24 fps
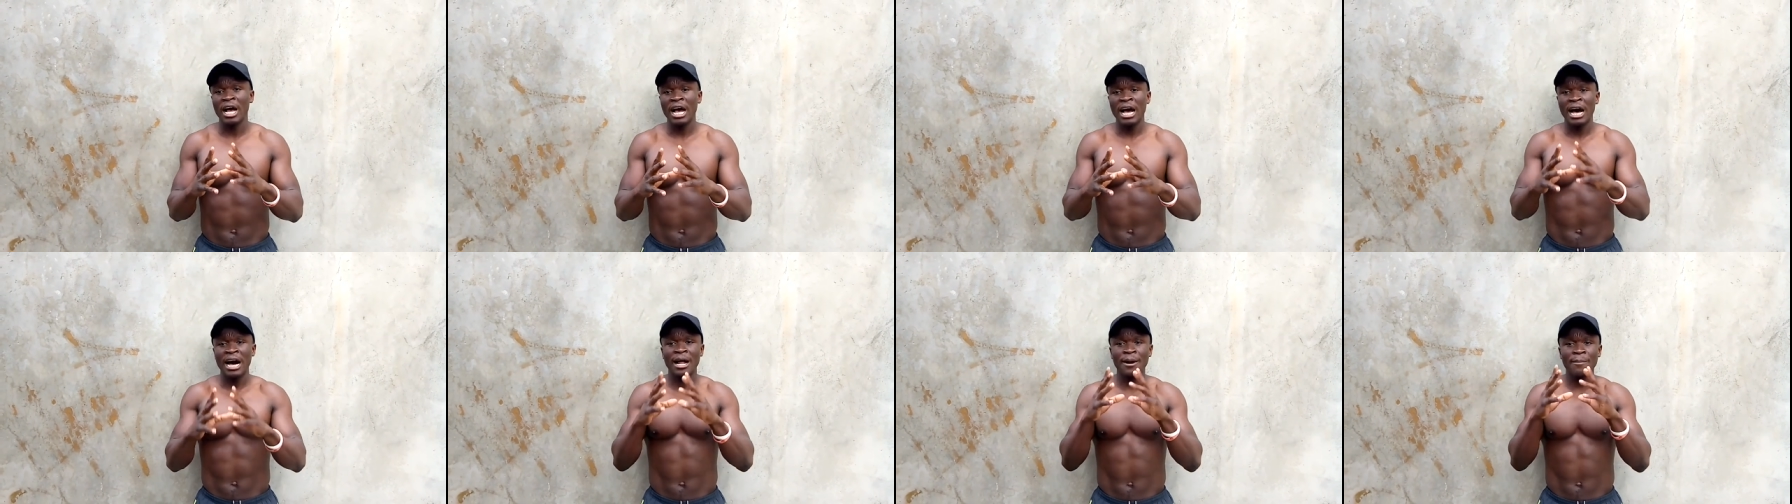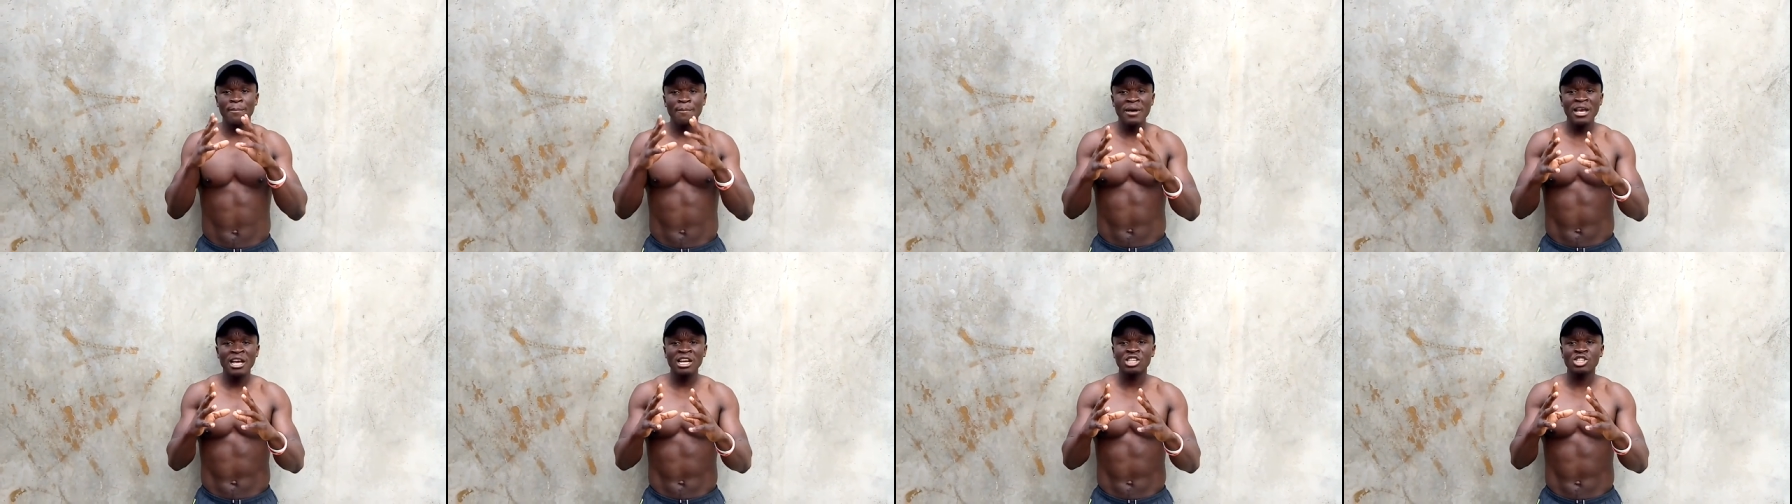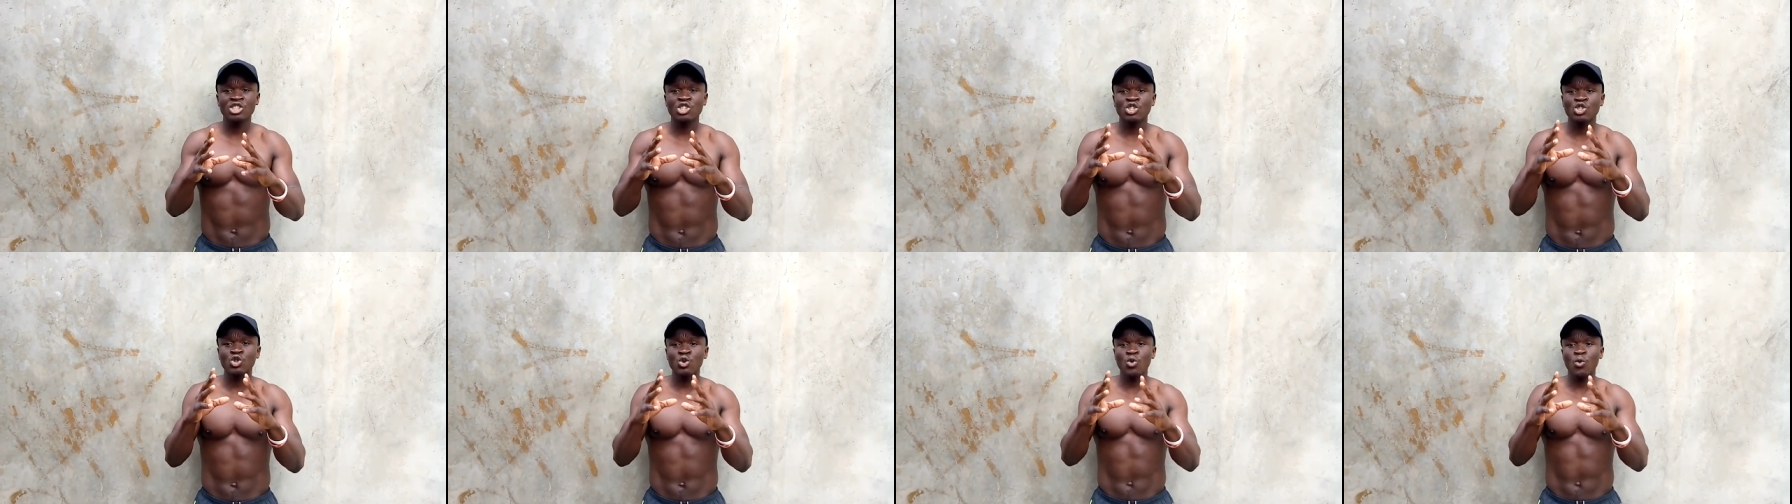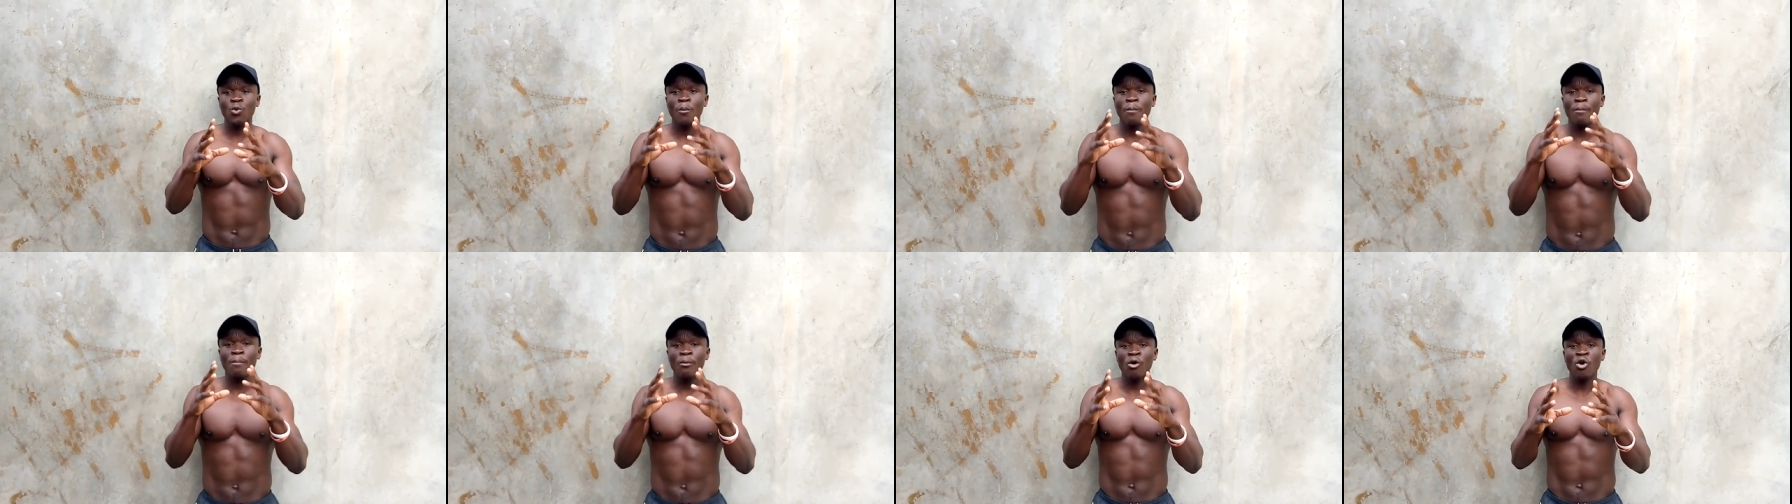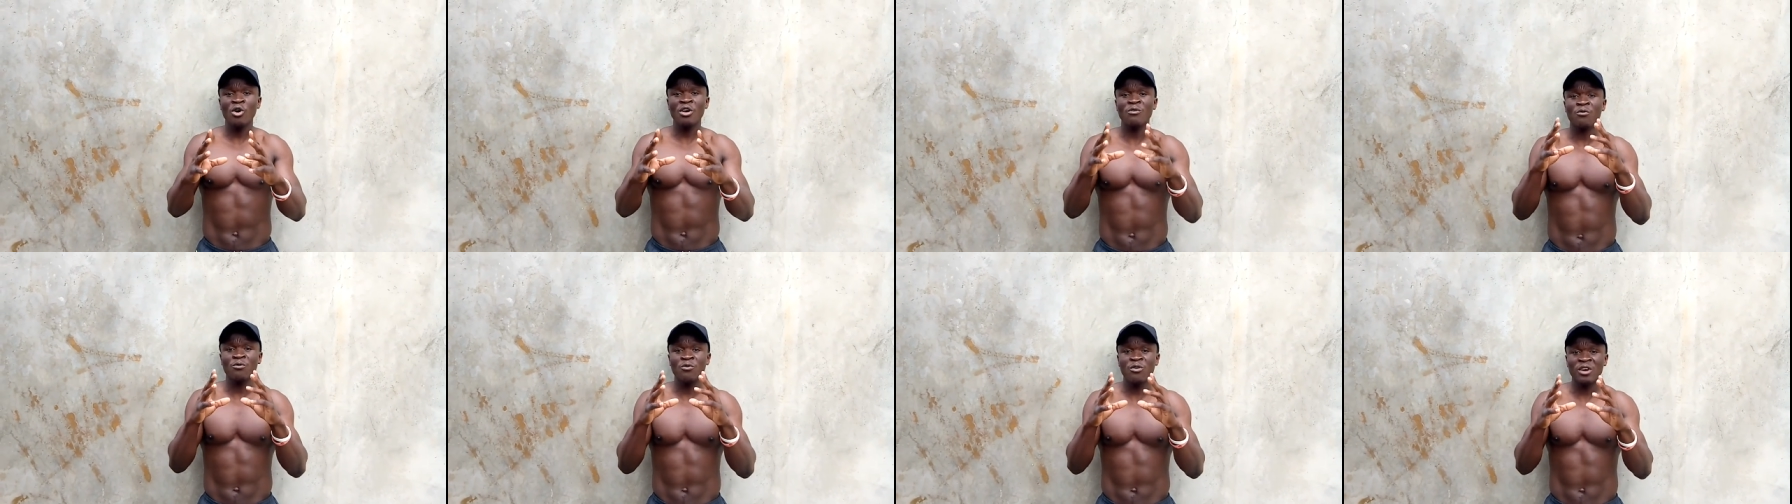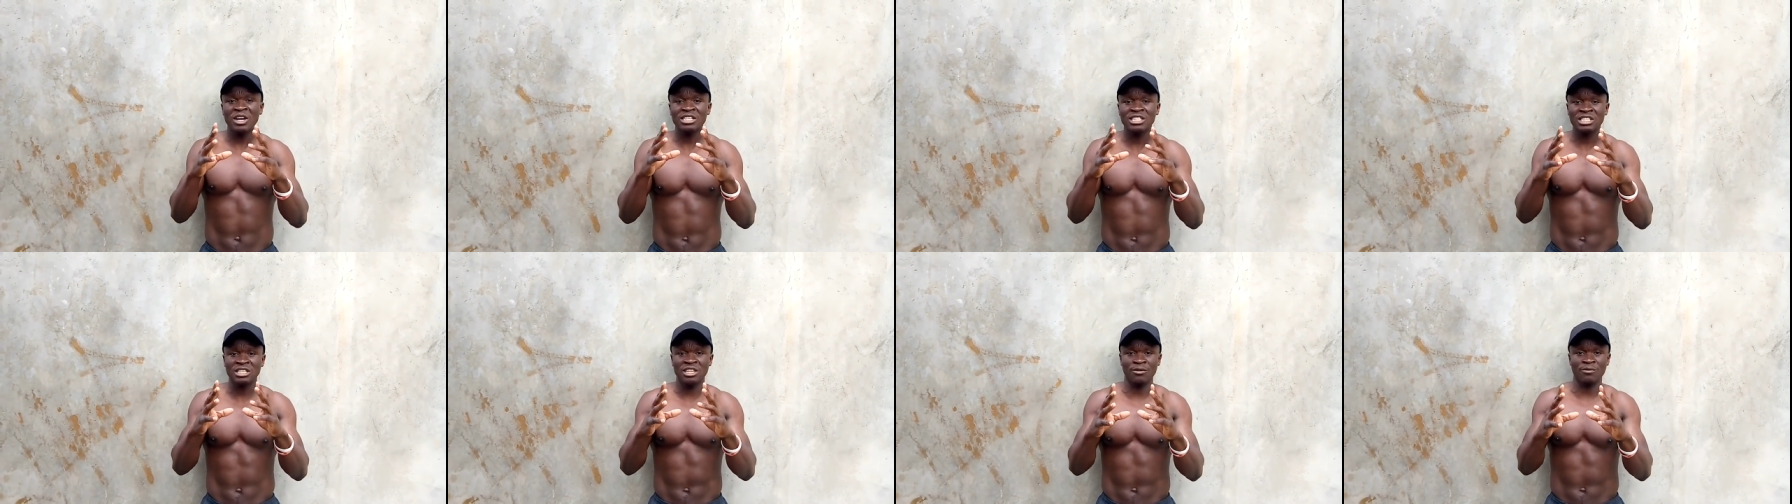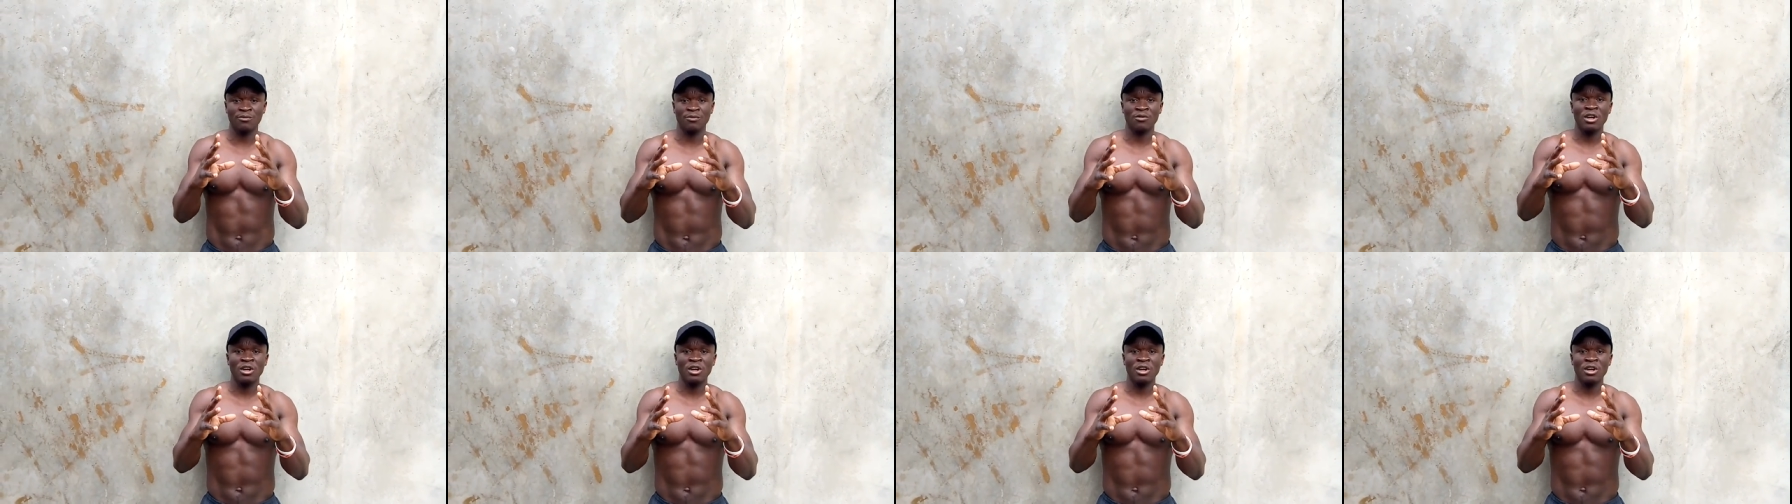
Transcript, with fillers: and makes you more effective